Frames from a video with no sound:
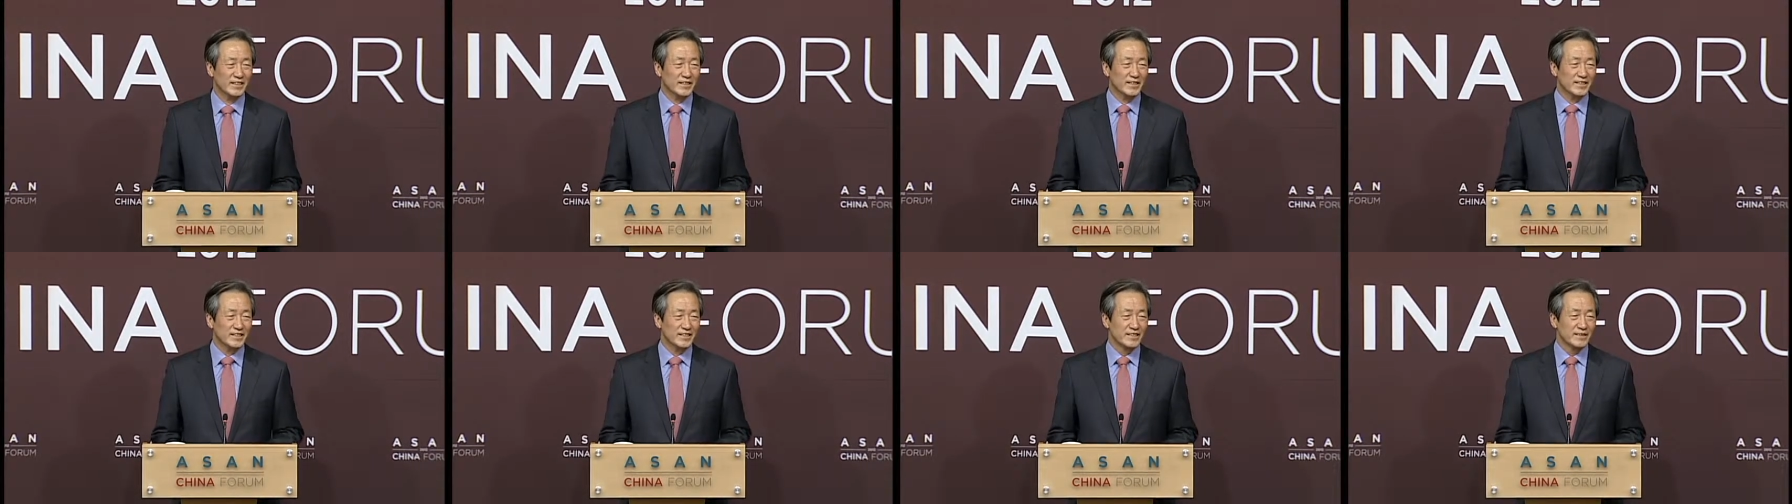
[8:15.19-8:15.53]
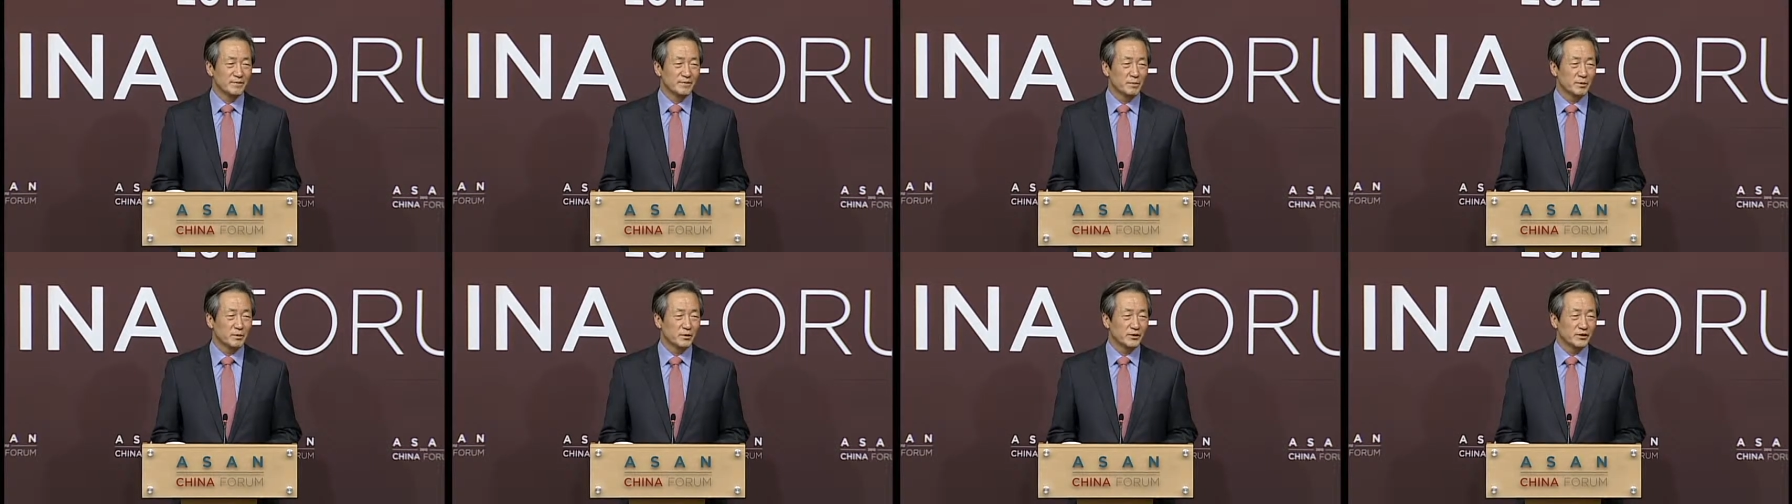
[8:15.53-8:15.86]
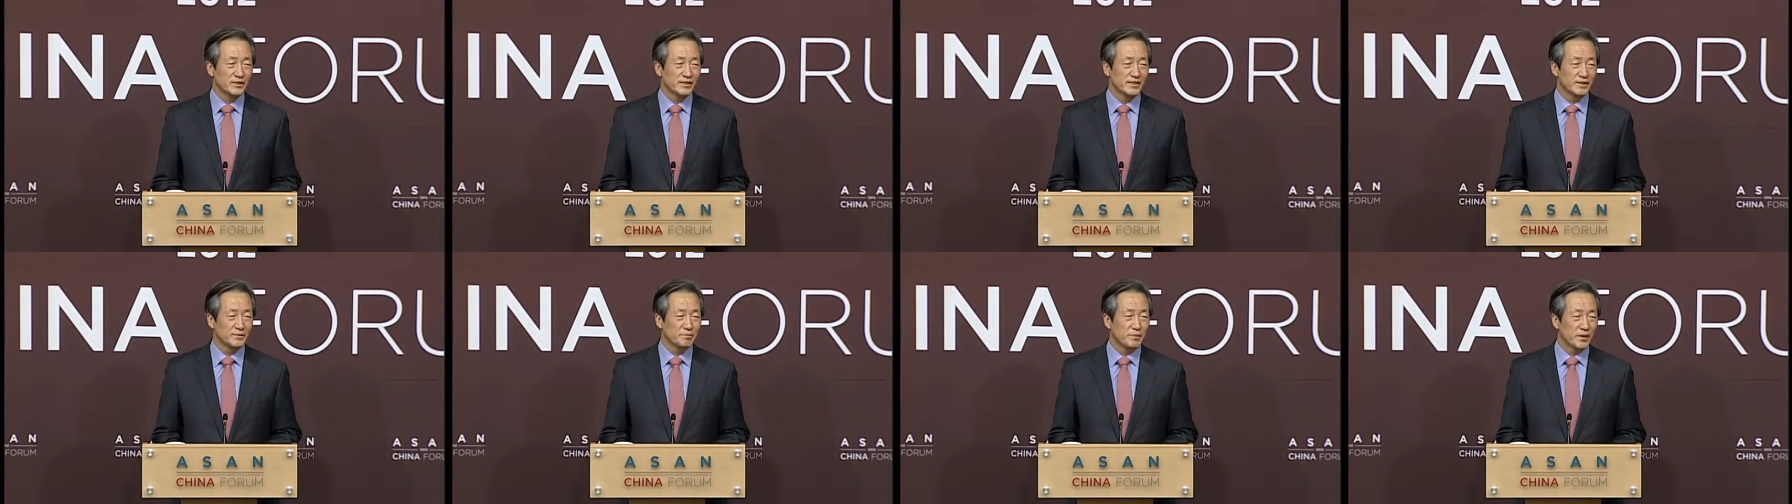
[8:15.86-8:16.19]
Sports
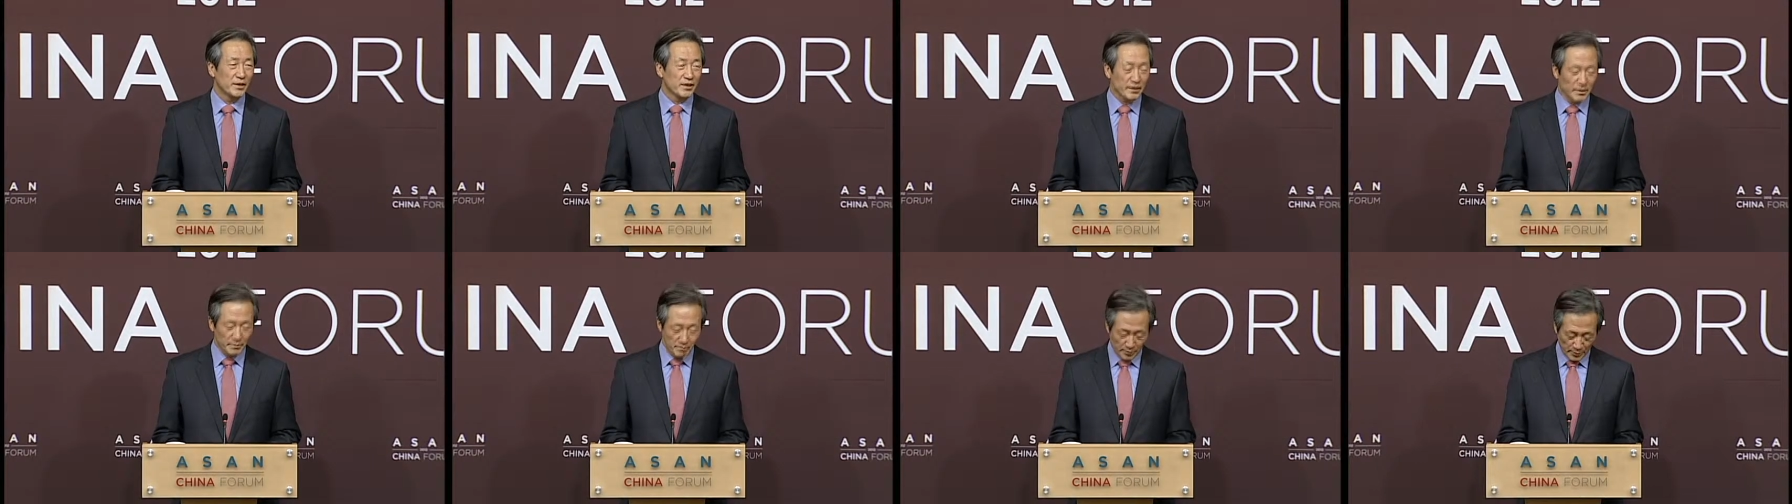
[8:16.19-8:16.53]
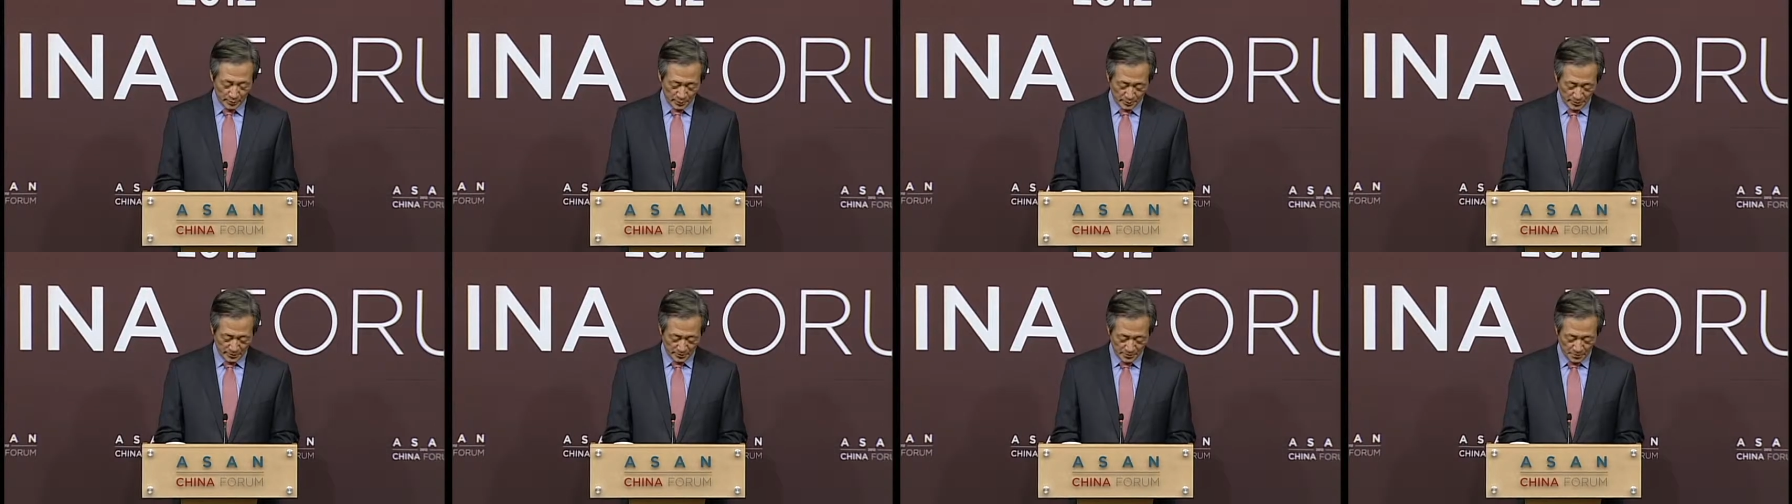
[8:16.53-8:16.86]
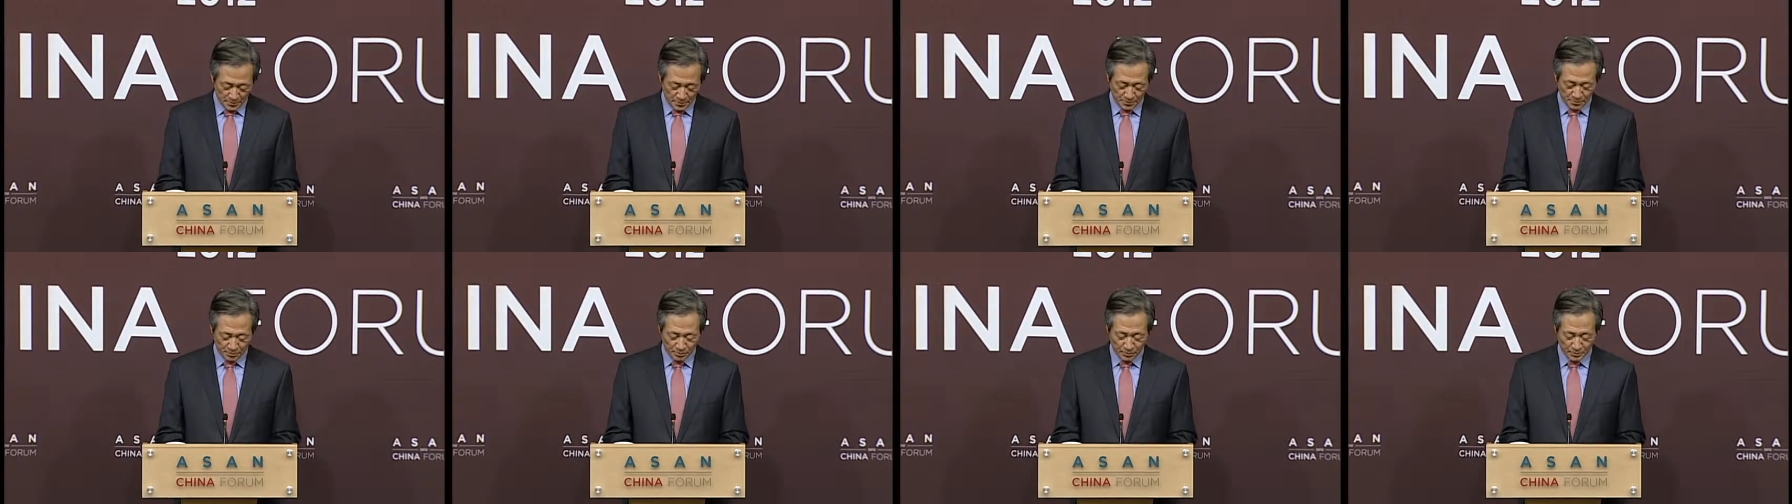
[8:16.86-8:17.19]
is very important.
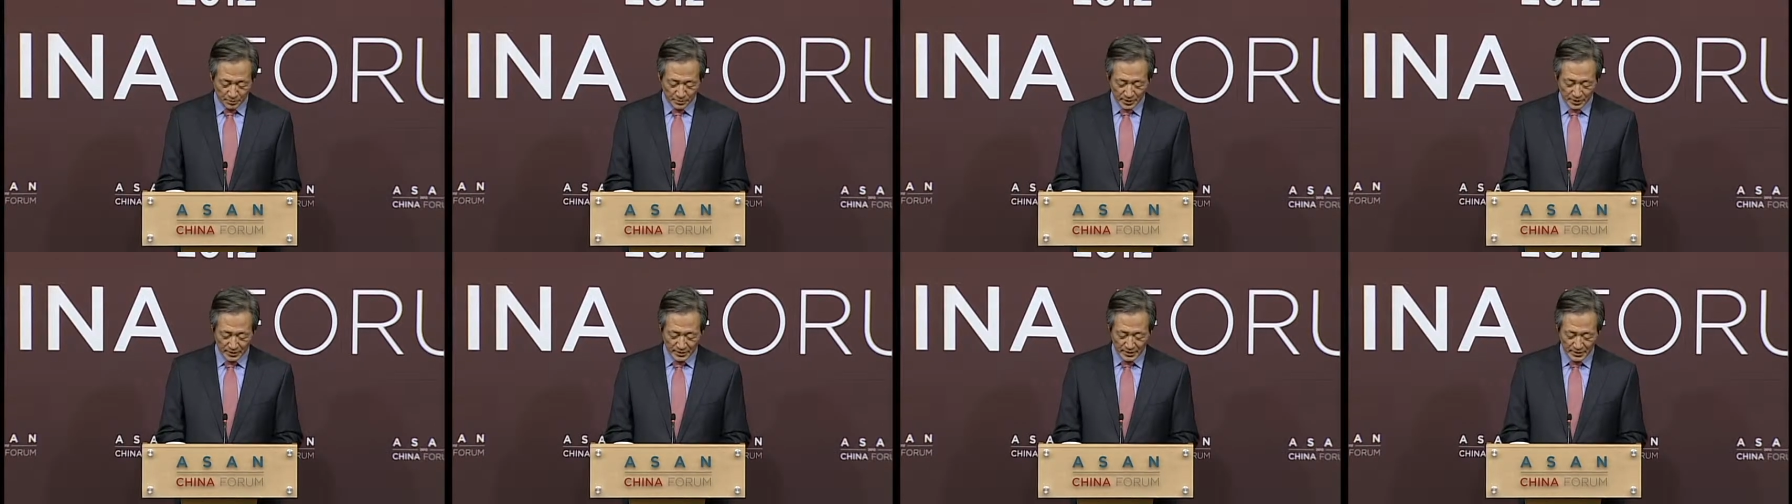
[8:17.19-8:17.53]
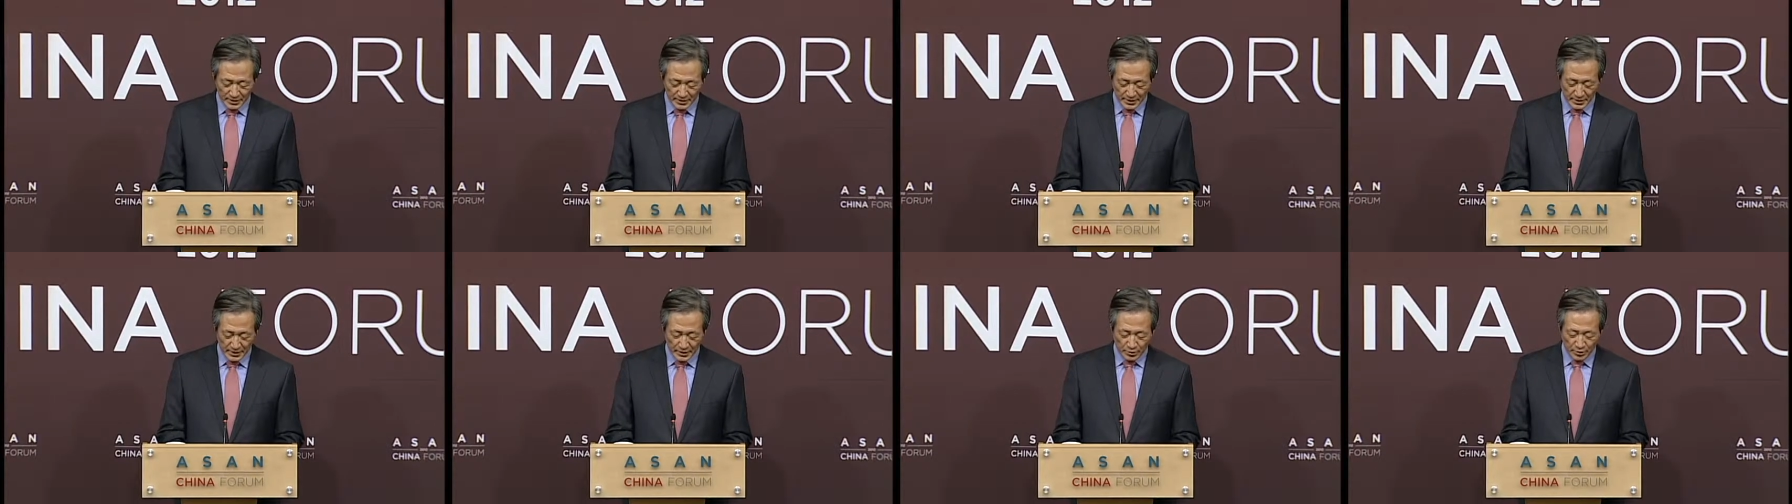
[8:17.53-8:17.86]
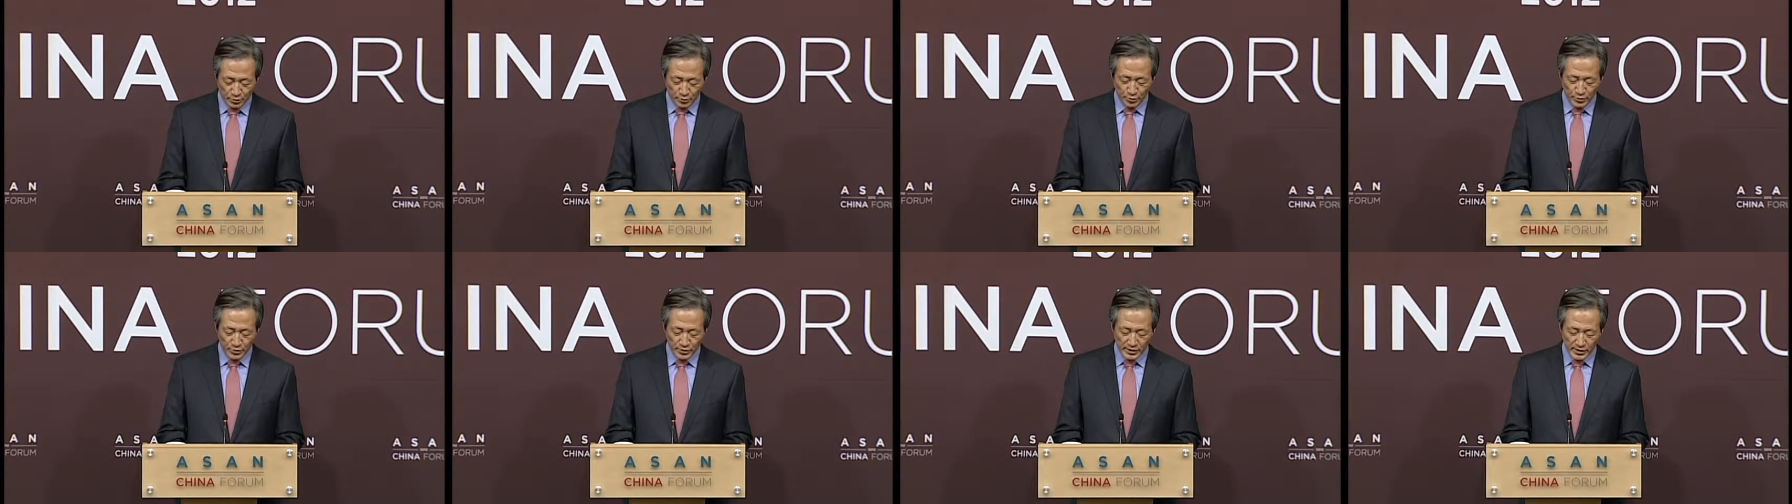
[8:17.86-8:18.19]

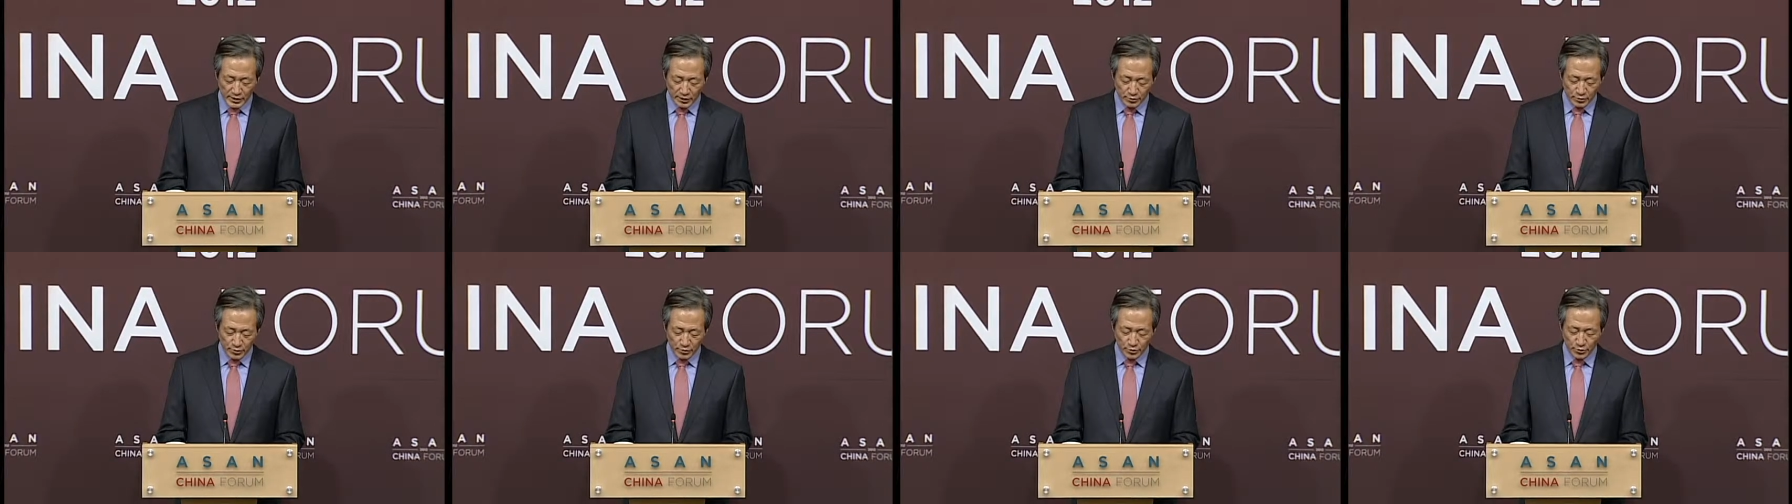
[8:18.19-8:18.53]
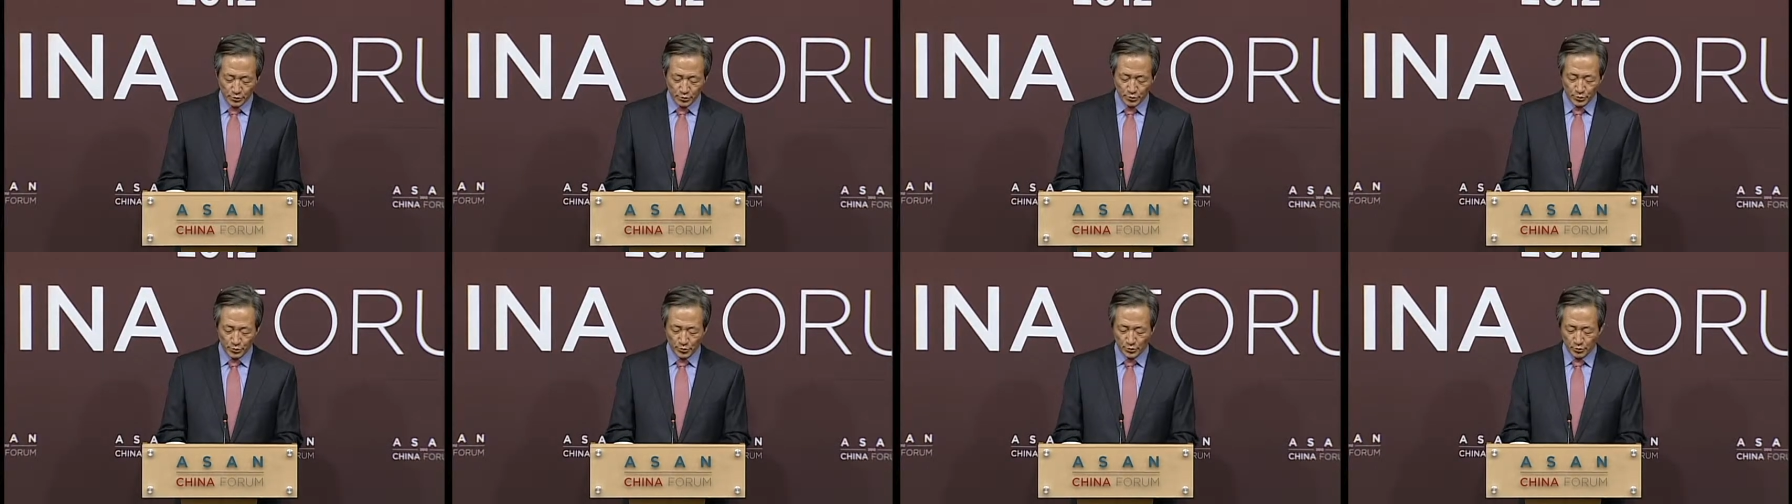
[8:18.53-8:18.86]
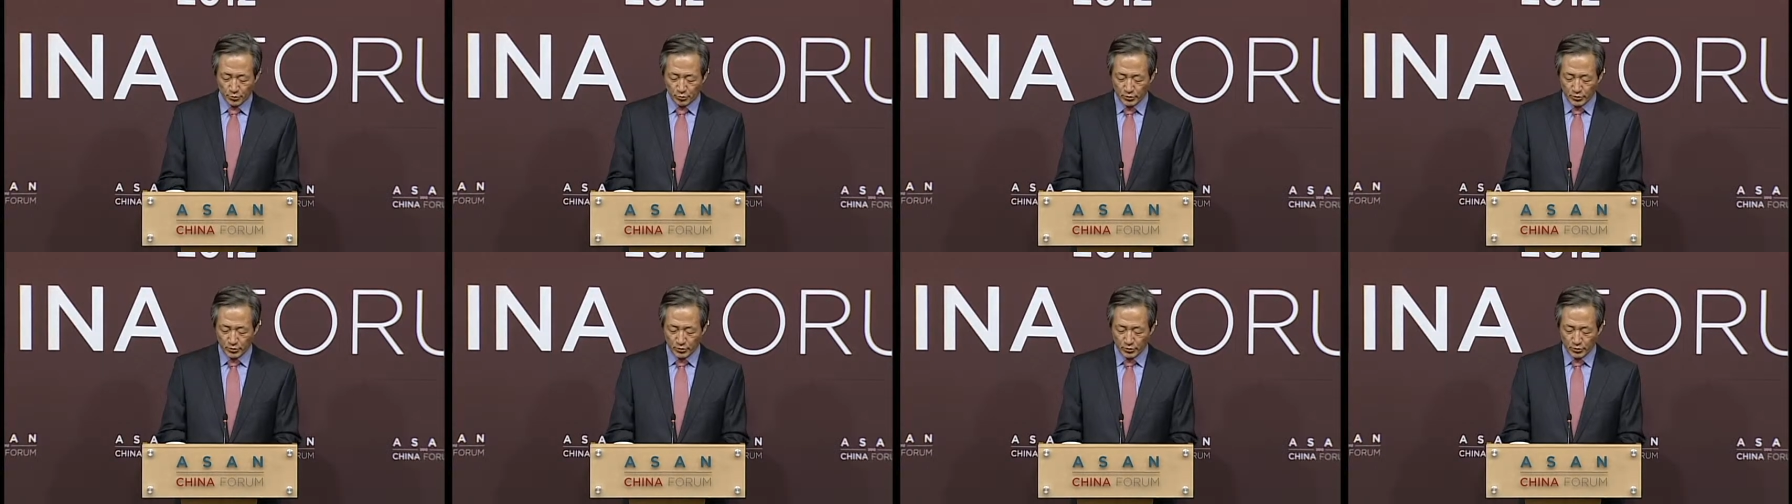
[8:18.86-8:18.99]
2002